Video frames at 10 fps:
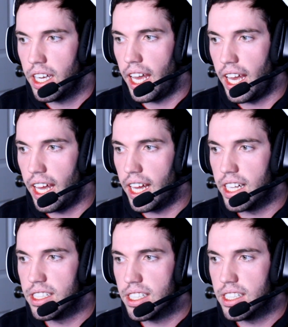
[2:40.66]

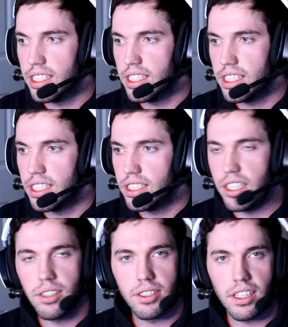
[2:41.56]
And
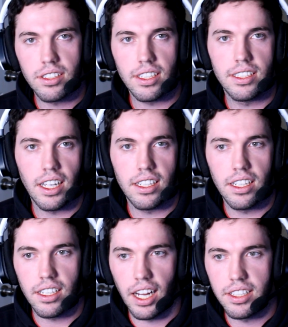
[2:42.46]
Cheeto essentially sent
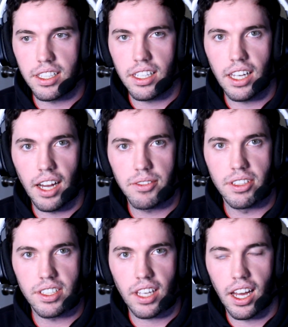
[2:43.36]
Icy after
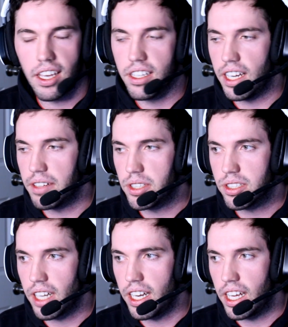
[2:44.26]
this guy after
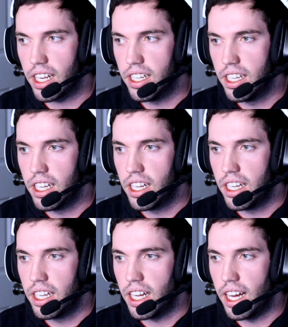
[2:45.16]
citing,
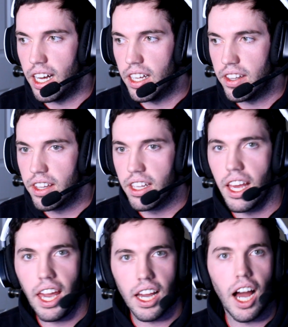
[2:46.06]
uh,
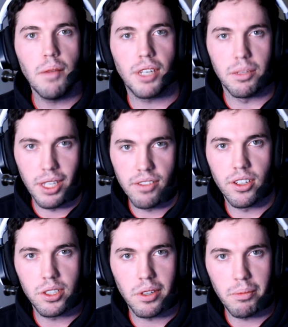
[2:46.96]
hey, I'm going to be the
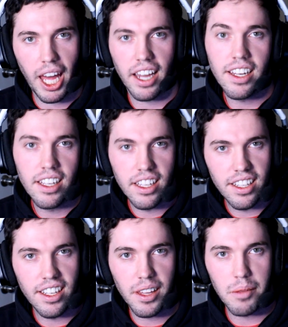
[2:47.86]
first one back.
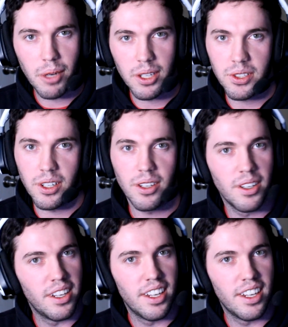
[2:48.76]
Nothing personal.